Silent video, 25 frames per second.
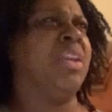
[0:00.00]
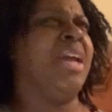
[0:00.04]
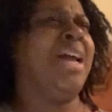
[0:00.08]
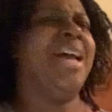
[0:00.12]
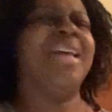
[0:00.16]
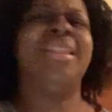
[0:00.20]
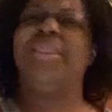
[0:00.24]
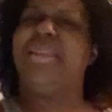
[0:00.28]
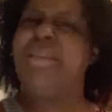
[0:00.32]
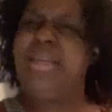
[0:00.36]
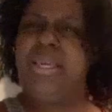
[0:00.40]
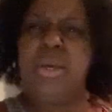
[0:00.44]
I
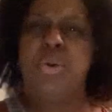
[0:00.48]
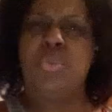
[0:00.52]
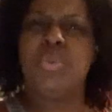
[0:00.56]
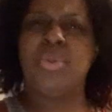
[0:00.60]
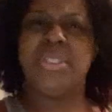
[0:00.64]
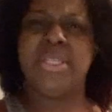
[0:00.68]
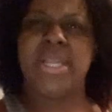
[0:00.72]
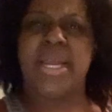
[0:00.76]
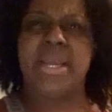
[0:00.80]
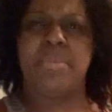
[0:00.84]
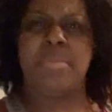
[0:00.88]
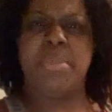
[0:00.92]
think it was
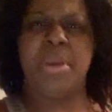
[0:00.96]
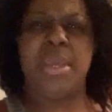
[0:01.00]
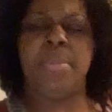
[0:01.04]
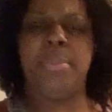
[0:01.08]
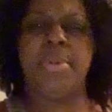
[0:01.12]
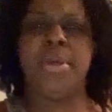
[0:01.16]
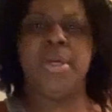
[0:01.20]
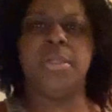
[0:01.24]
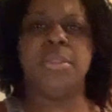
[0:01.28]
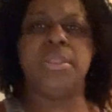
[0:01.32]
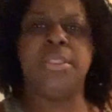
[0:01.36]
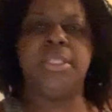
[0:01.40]
like
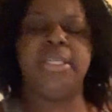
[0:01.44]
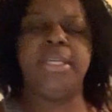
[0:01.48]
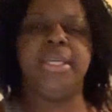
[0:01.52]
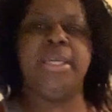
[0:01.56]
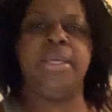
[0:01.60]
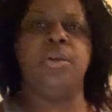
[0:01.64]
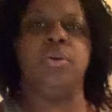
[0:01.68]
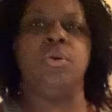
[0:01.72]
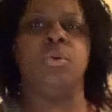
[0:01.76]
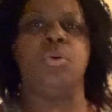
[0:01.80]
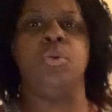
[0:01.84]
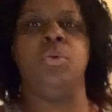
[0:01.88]
maybe a
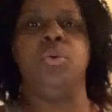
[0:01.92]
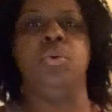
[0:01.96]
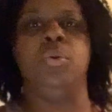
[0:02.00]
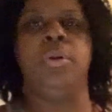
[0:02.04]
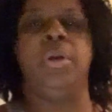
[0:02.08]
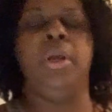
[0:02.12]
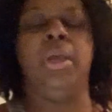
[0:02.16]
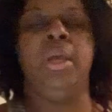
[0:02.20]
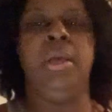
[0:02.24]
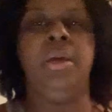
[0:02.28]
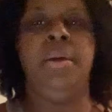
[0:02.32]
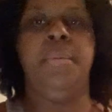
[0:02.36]
teal,
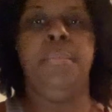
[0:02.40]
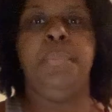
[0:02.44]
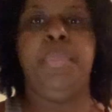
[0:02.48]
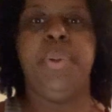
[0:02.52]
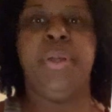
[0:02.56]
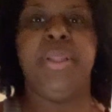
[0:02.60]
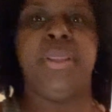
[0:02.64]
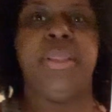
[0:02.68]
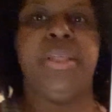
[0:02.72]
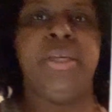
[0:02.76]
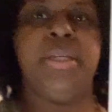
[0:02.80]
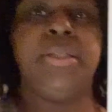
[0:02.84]

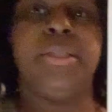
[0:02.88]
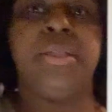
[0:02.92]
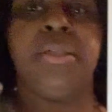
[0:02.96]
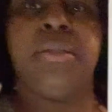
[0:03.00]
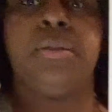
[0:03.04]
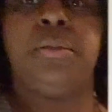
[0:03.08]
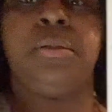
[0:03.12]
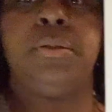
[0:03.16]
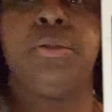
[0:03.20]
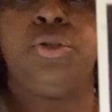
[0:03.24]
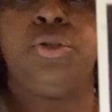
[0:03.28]
but this is the